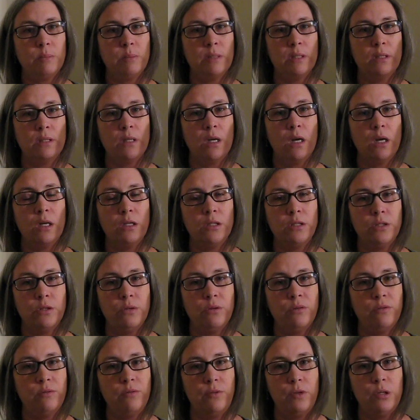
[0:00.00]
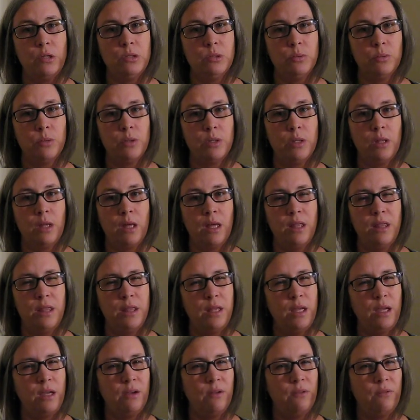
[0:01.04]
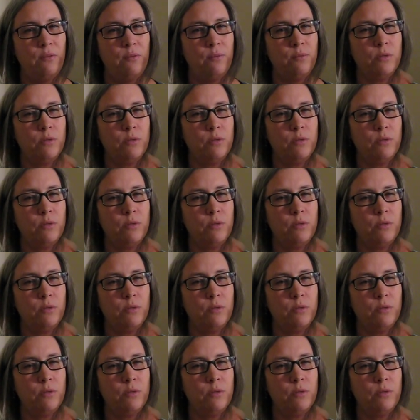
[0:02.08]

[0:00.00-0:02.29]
but it's also infused with, I think,